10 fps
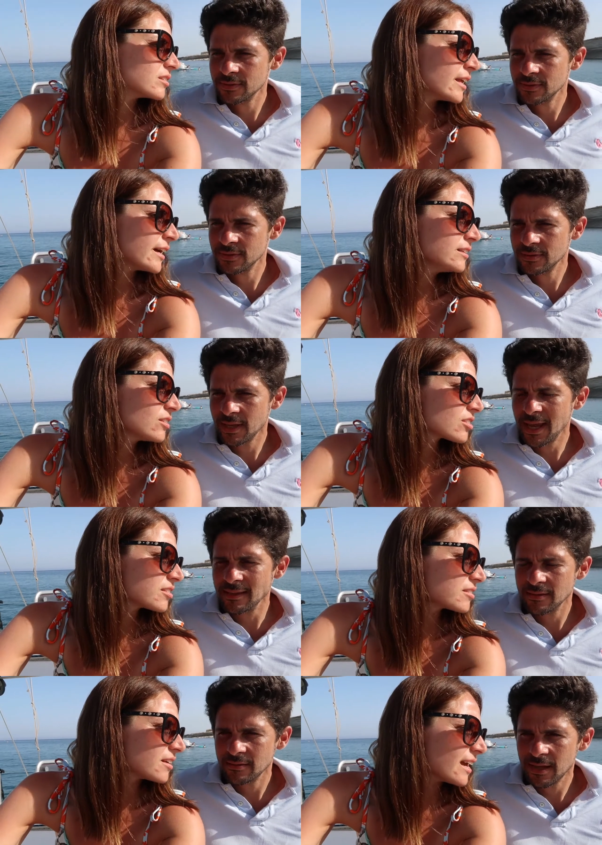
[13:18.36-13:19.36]
Speaker 1: ninth,
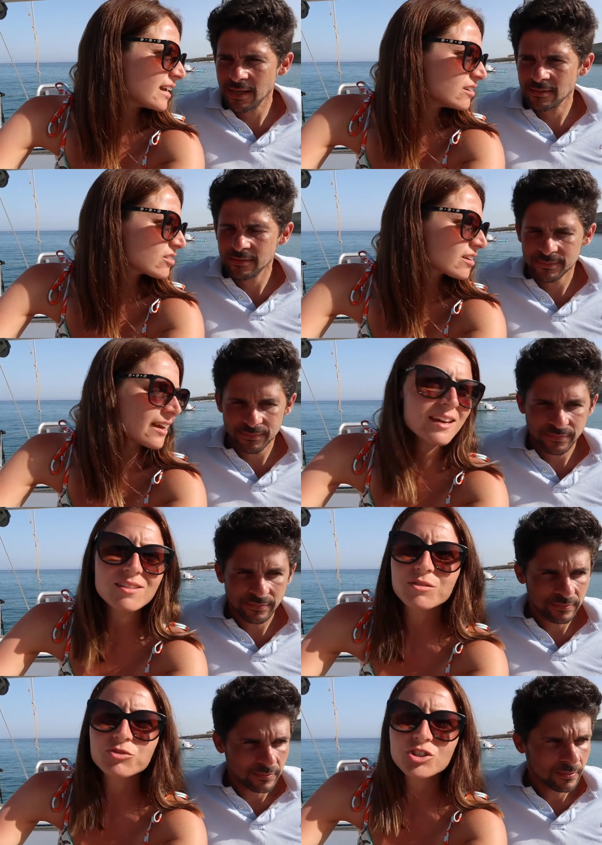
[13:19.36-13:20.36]
eighth,
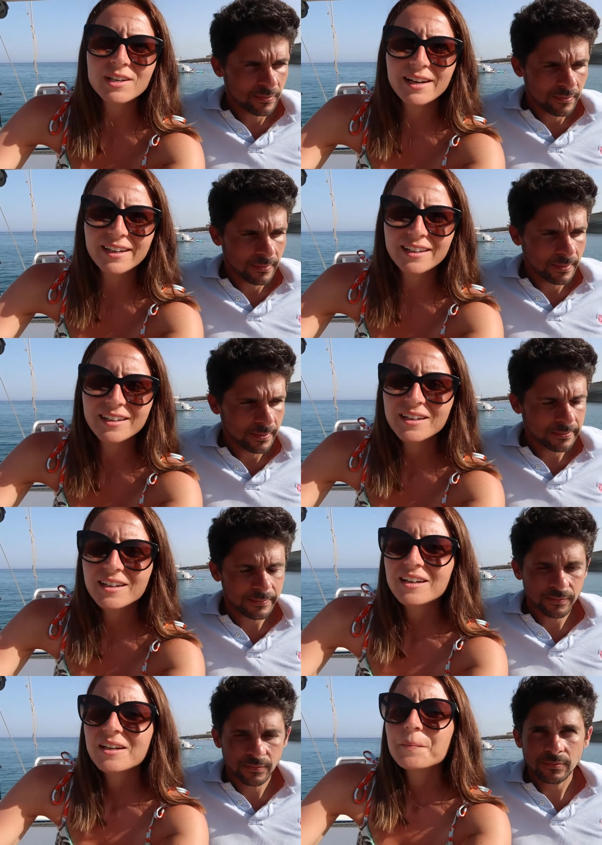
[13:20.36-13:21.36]
eighth of July.
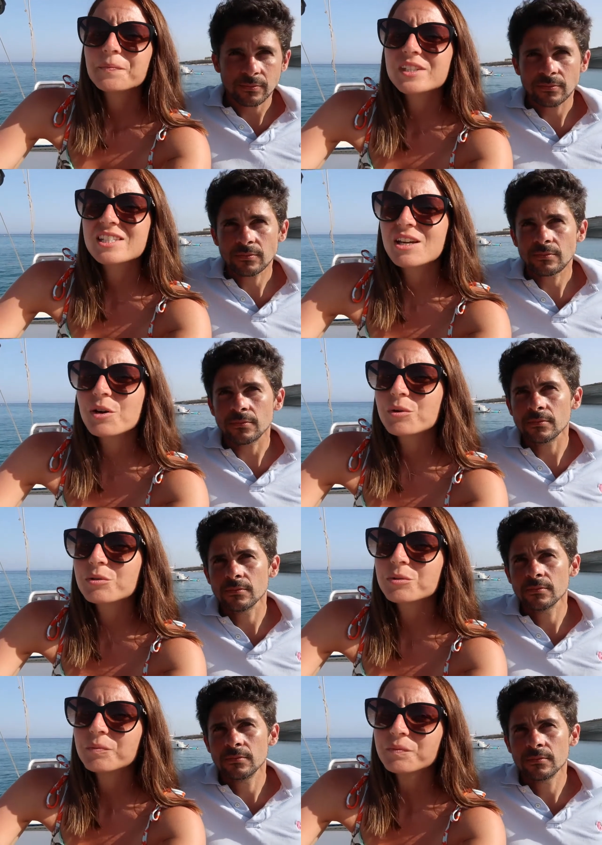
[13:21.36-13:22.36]

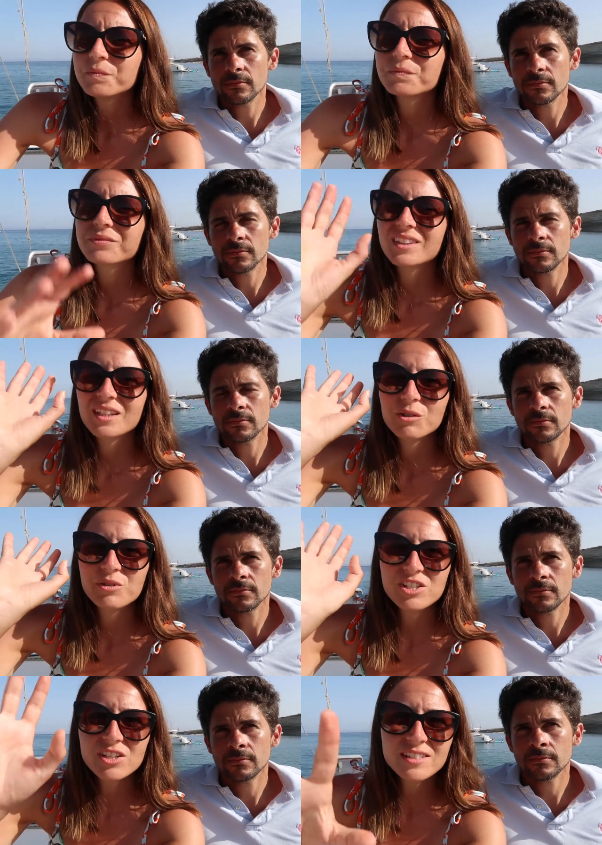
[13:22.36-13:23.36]
So we
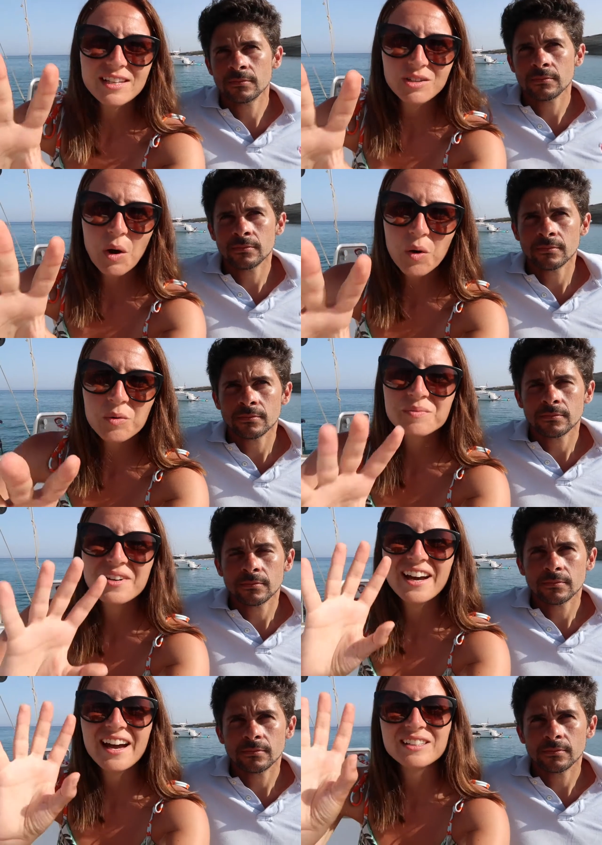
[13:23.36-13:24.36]
started at home,
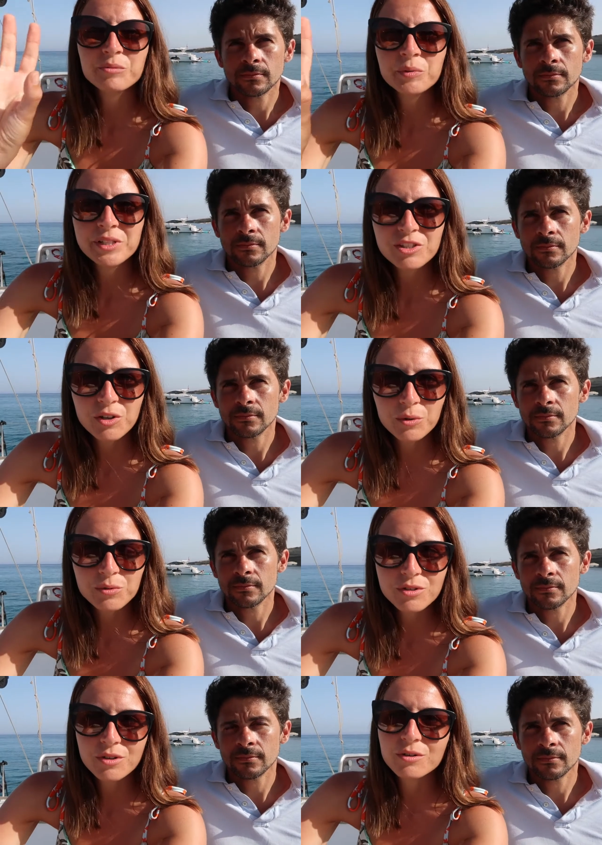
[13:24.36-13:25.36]
and then we went to
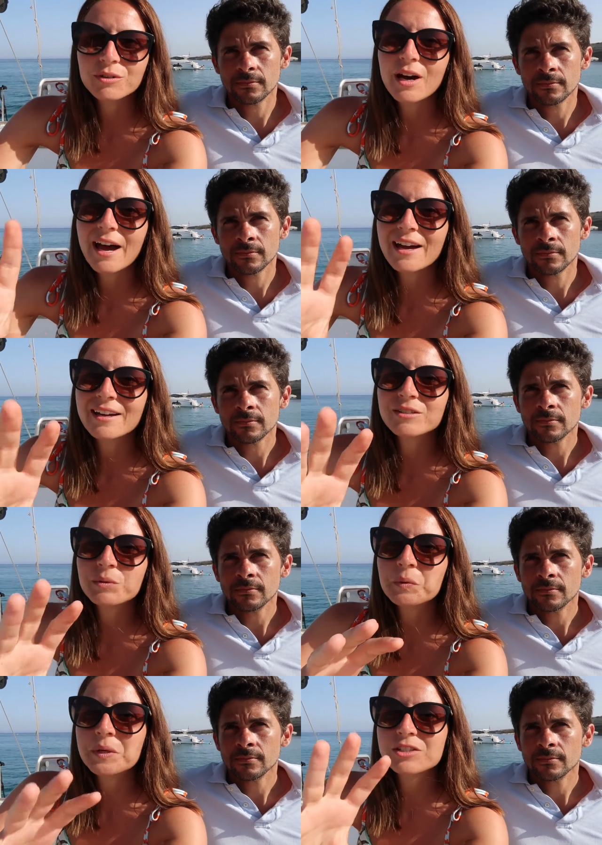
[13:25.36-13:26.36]
Gozo, and
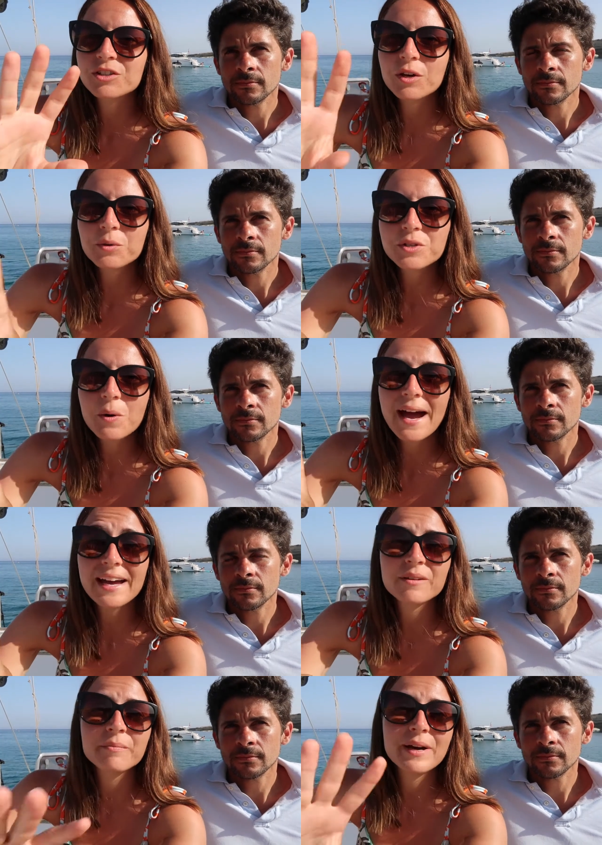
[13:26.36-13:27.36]
when we went to Gozo I
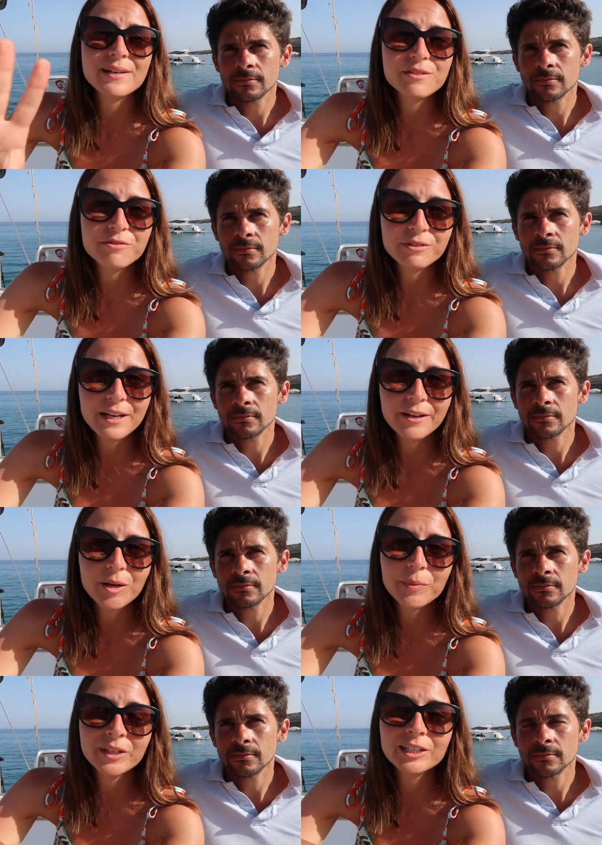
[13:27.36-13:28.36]
had a massive
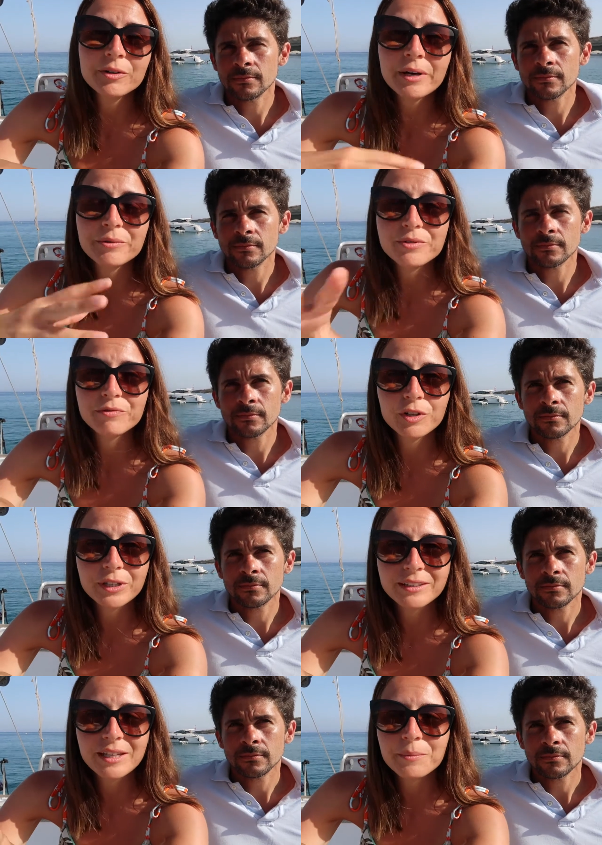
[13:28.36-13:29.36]
flare-up, and I know I was
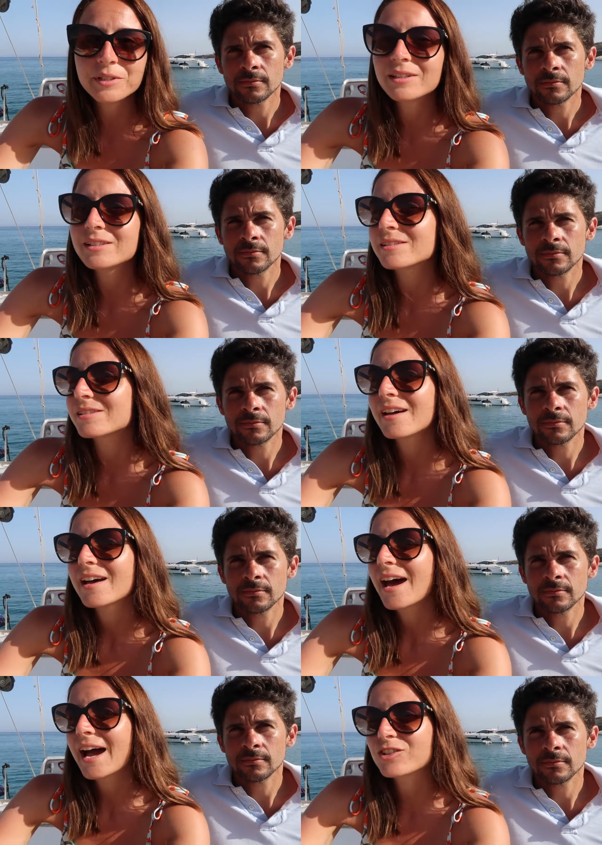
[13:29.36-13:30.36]
vlogging there but I
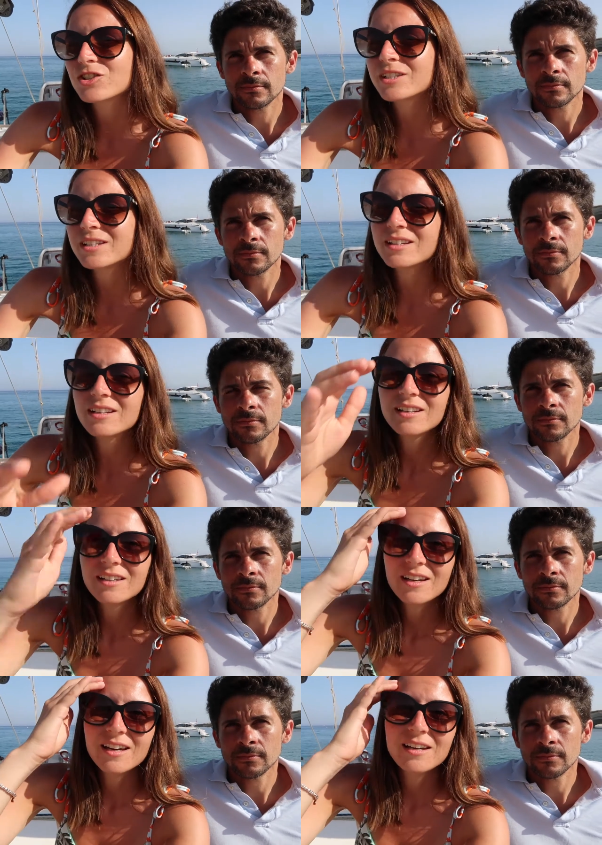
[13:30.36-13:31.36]
didn't actually
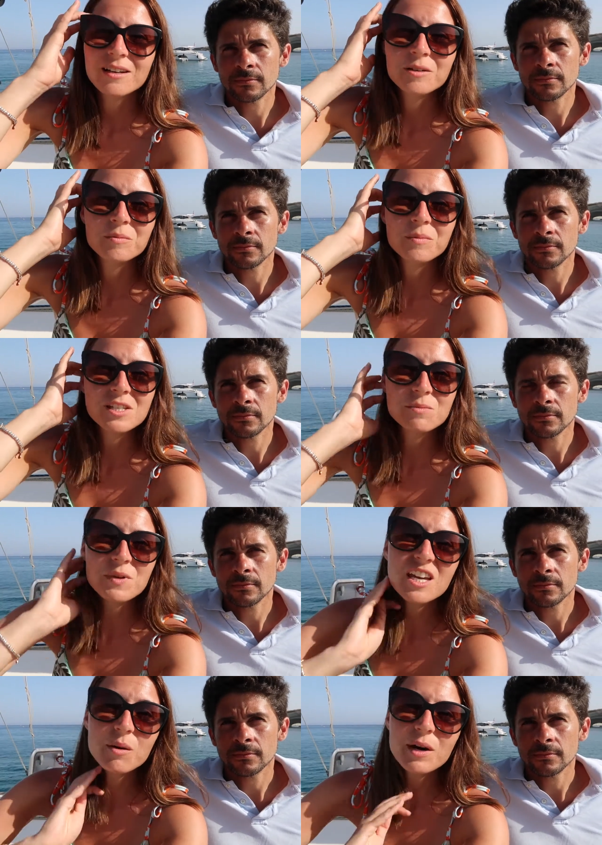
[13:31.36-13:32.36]
um,
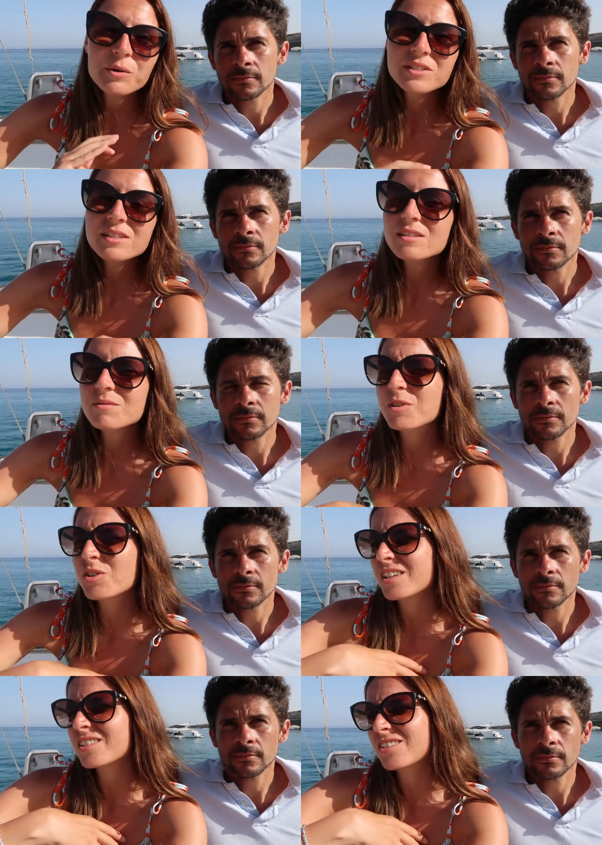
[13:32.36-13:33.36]
speak about it
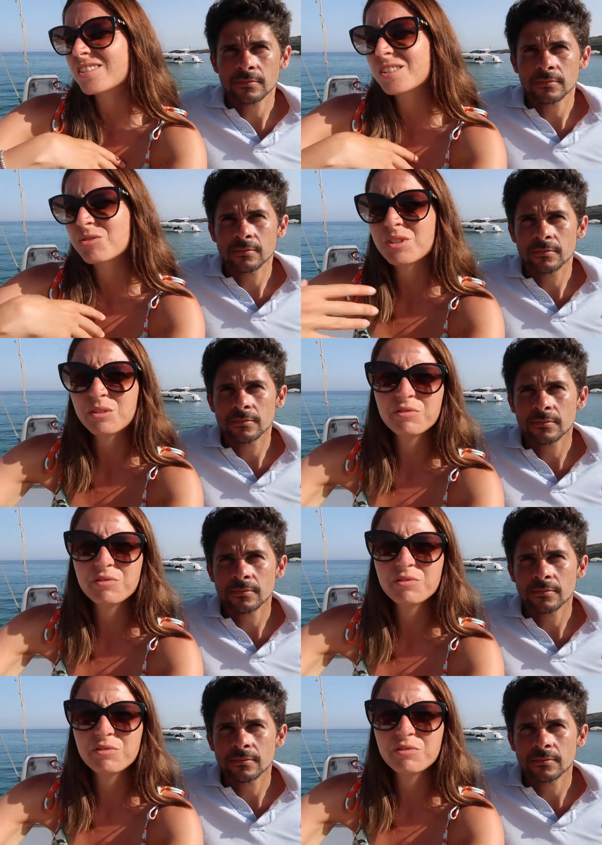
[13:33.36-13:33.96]
because I just didn't really